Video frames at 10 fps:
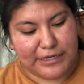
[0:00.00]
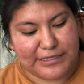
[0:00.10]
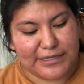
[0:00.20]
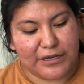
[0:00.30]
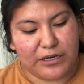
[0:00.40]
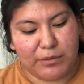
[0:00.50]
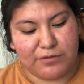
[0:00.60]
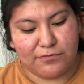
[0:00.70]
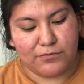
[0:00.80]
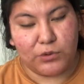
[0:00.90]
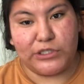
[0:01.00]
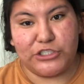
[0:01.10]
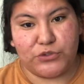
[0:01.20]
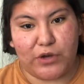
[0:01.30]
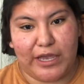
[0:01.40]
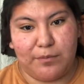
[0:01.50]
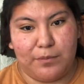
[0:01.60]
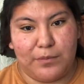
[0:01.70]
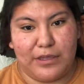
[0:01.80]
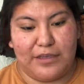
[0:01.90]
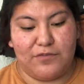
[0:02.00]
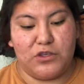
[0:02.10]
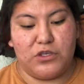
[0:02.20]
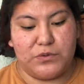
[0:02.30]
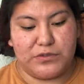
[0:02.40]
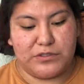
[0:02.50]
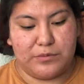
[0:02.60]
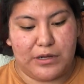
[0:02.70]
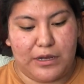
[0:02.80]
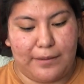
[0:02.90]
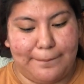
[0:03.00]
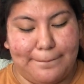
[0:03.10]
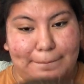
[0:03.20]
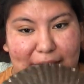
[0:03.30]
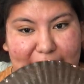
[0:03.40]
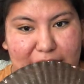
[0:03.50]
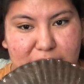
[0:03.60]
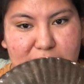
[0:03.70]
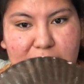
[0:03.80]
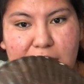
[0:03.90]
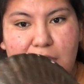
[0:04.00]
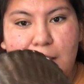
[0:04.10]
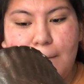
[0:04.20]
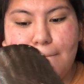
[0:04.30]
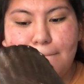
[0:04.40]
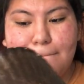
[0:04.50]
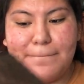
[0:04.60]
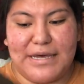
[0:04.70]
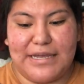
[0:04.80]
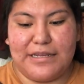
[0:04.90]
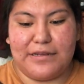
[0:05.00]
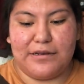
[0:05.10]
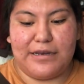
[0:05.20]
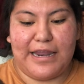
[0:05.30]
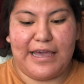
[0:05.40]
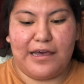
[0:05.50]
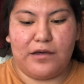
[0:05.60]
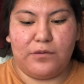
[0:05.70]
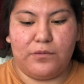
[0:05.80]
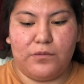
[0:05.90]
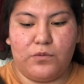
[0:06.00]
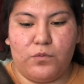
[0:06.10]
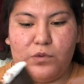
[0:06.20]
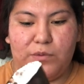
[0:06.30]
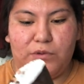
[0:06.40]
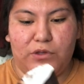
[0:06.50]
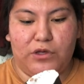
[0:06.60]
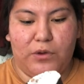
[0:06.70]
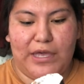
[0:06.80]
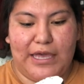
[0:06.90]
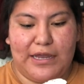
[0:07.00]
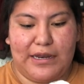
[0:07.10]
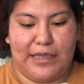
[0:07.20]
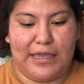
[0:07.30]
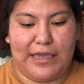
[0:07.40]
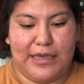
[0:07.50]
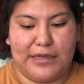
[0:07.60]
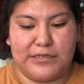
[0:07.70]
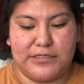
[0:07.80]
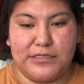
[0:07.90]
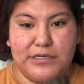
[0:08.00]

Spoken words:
it's not going to be fully dry if you used paint, but now we will go ahead and